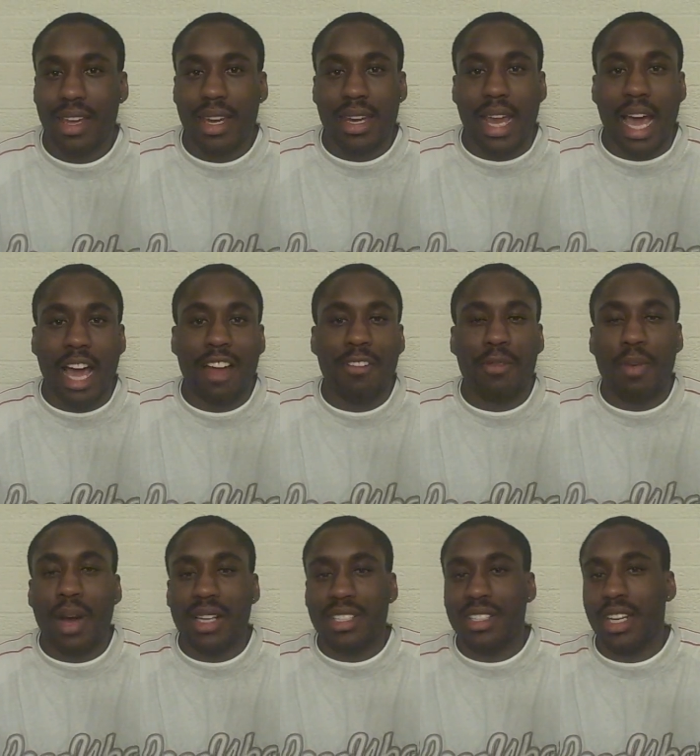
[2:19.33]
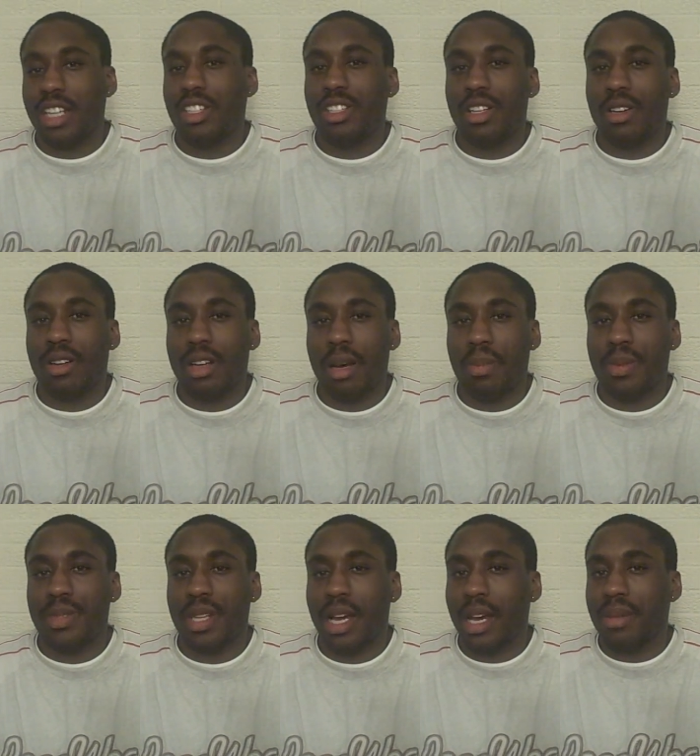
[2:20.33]
Now, I've watched that show a couple
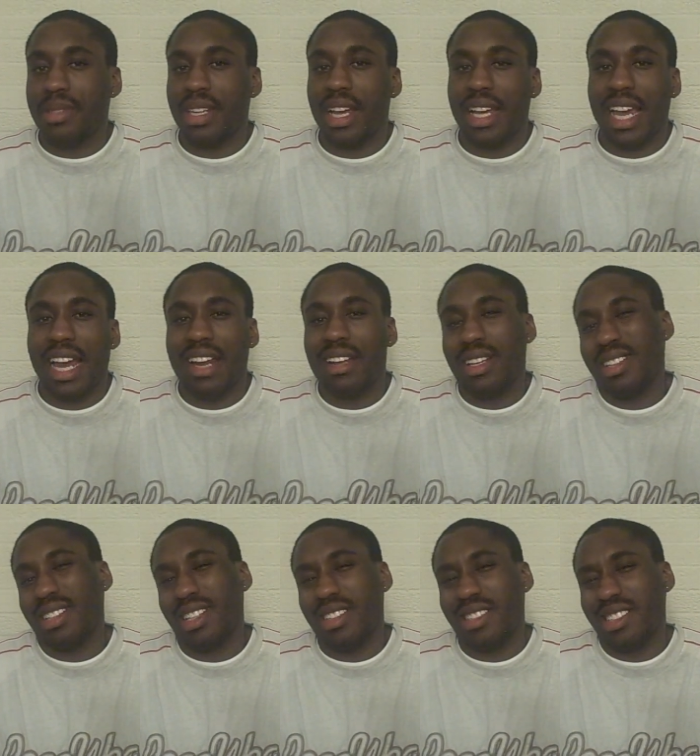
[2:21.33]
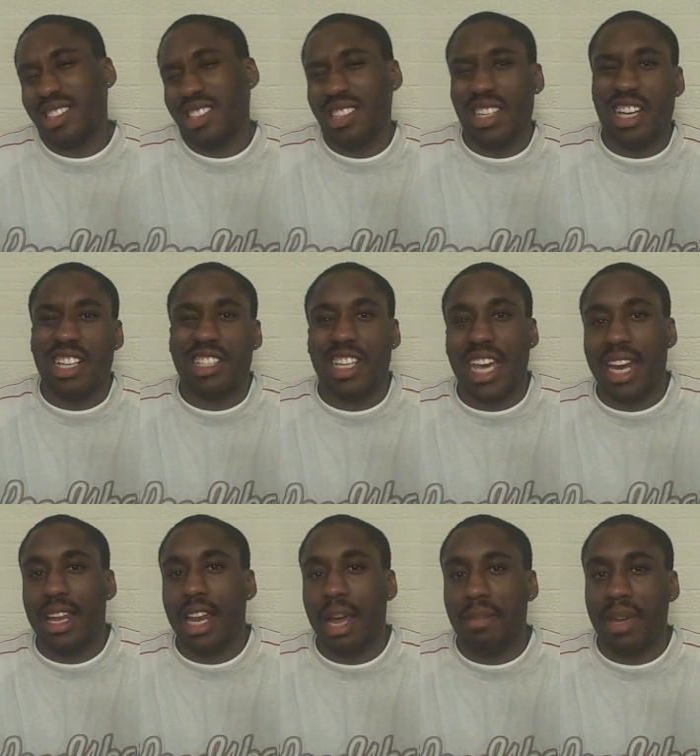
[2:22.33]
times, and I kind of nudge at
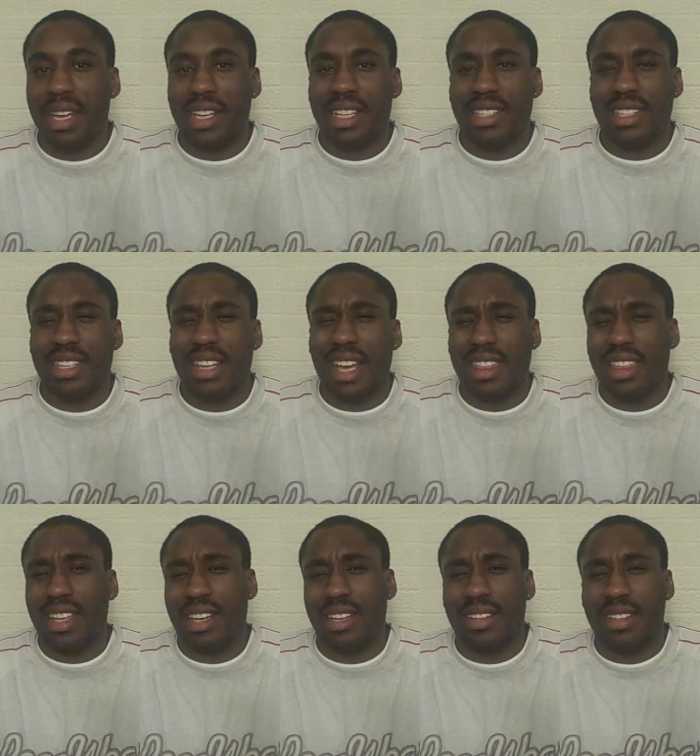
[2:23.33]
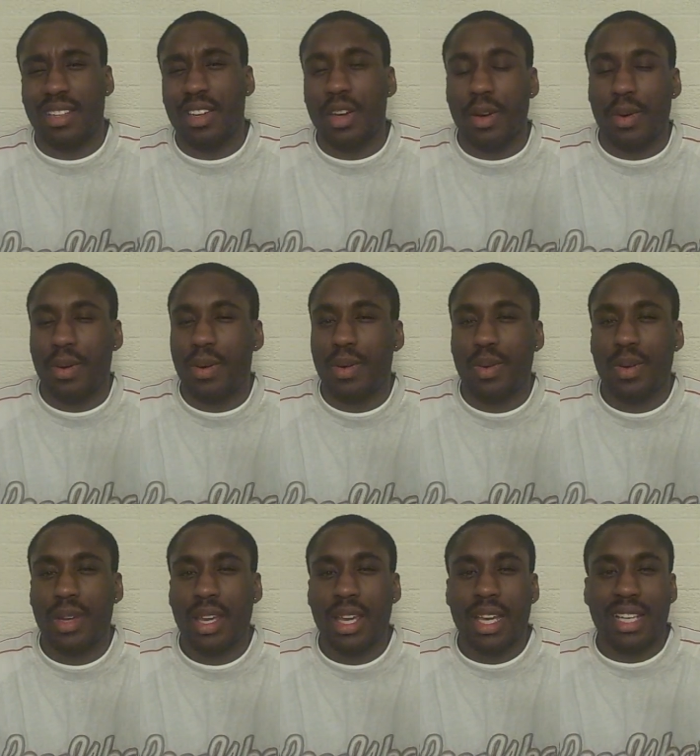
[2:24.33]
it. I mean, it's nothing new.
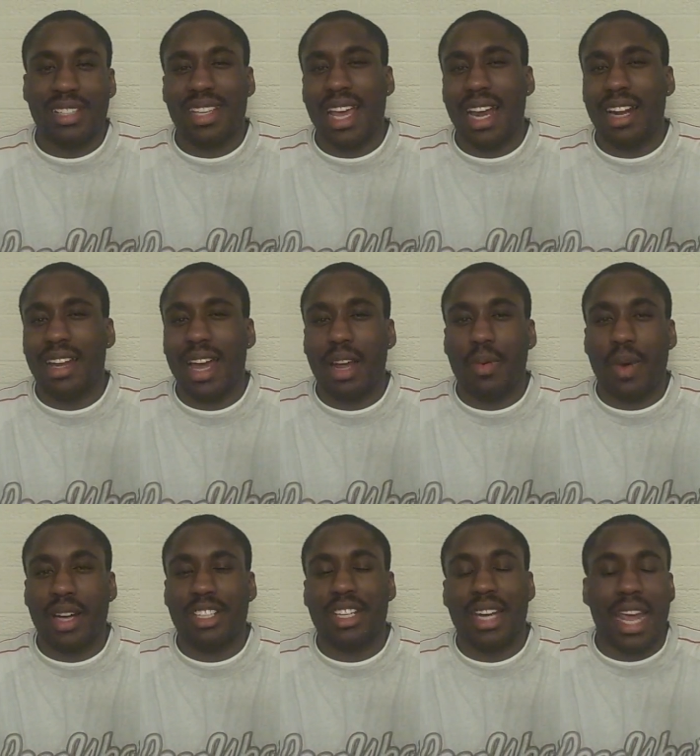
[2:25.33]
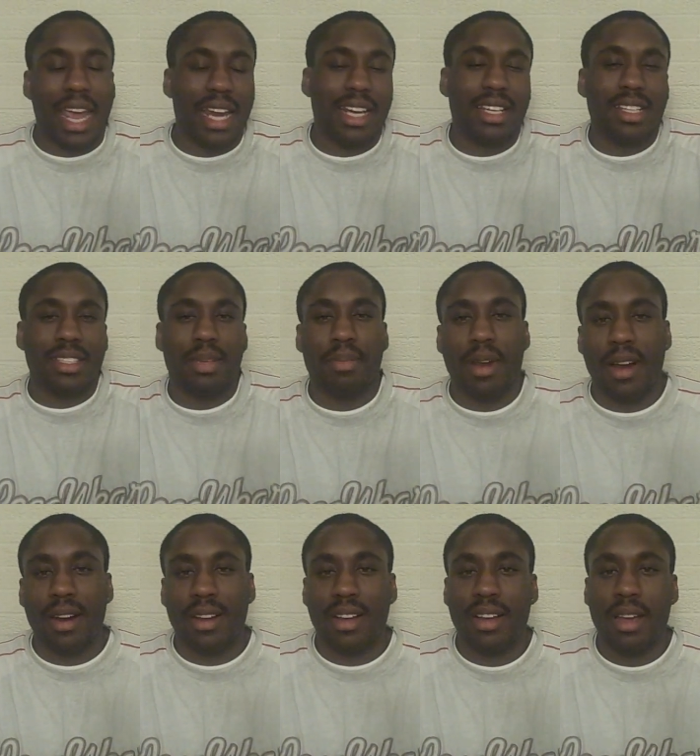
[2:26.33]
It's kind of like watching Hannity's
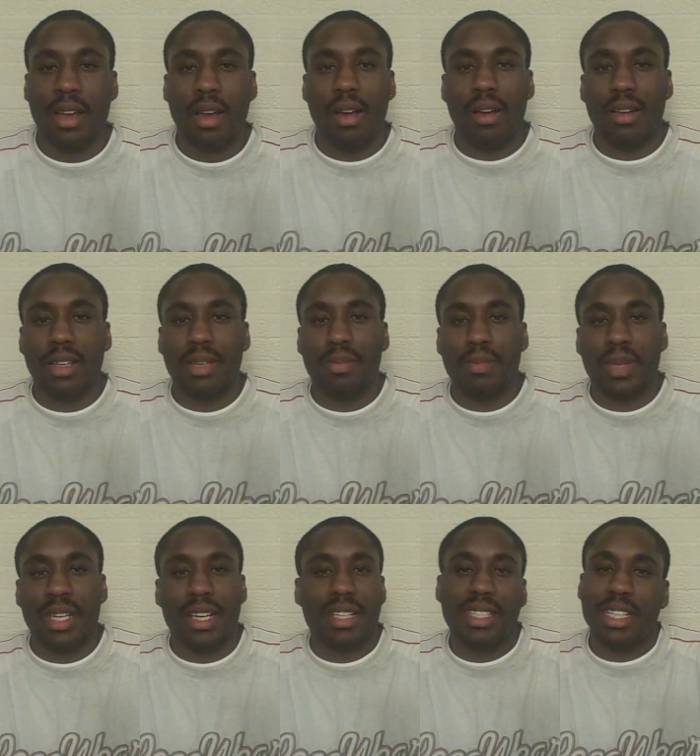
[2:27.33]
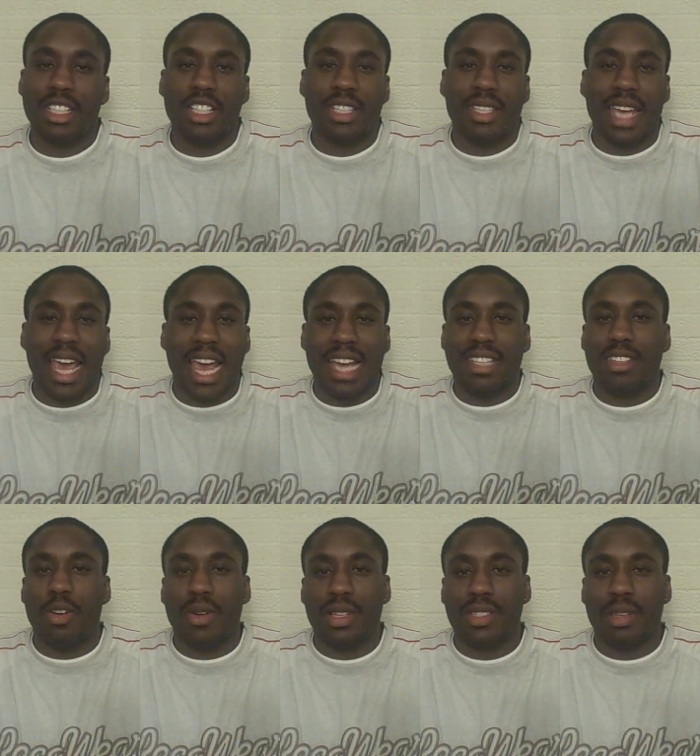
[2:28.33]
America, only because he just adds
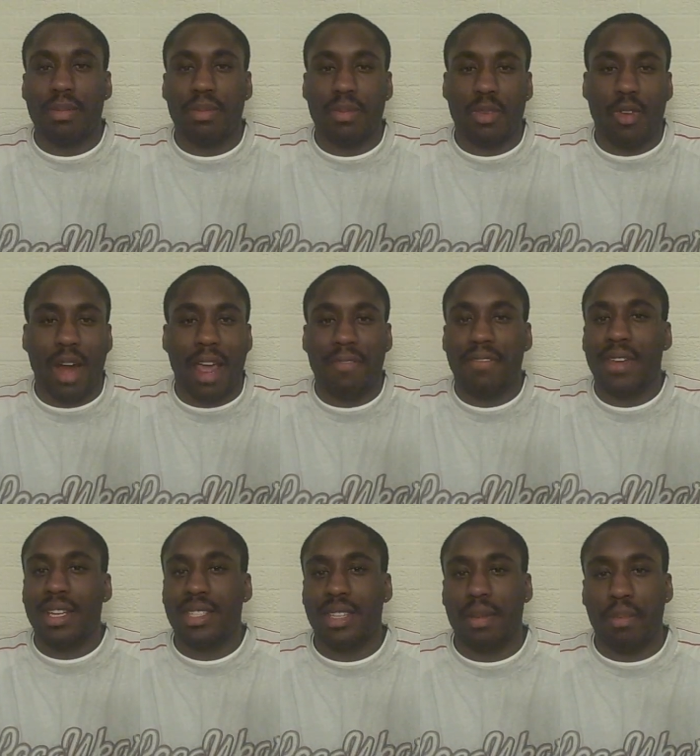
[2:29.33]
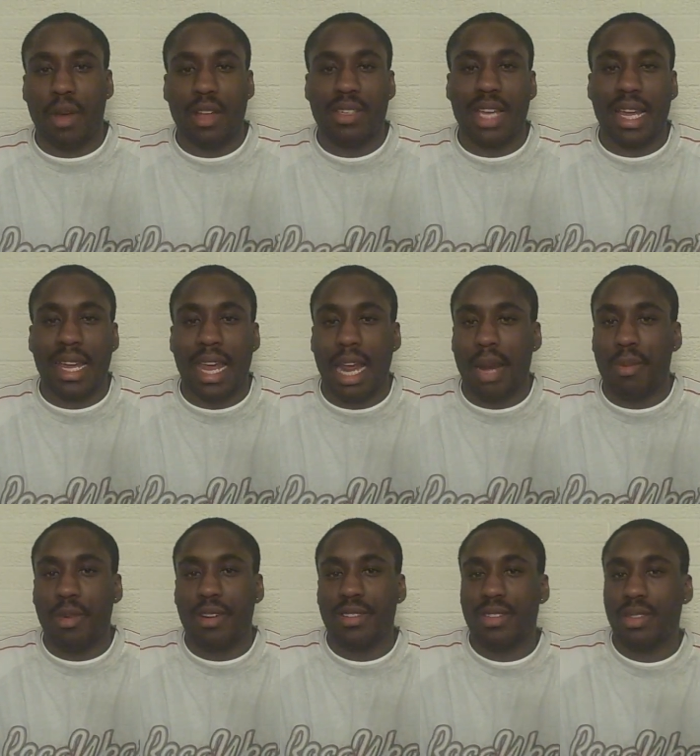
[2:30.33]
on some graphics and
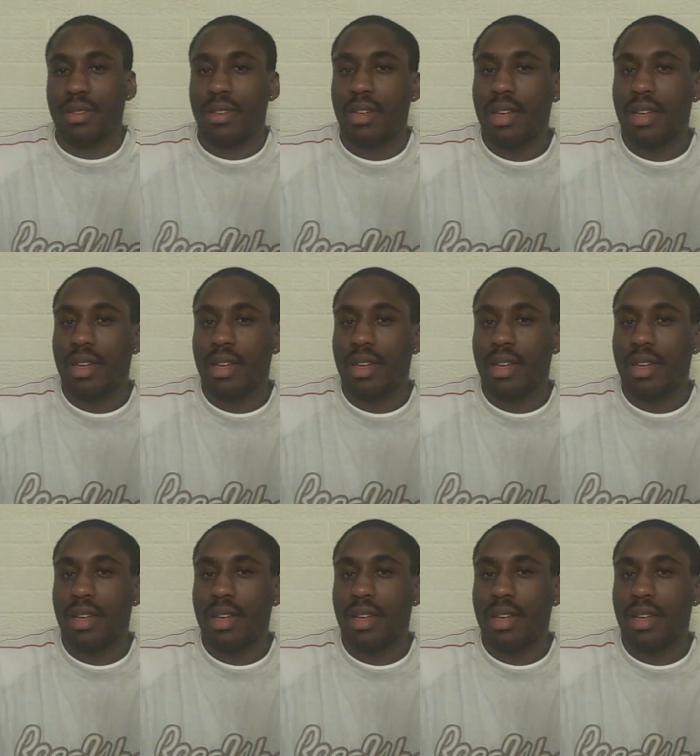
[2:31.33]
multi-cameras.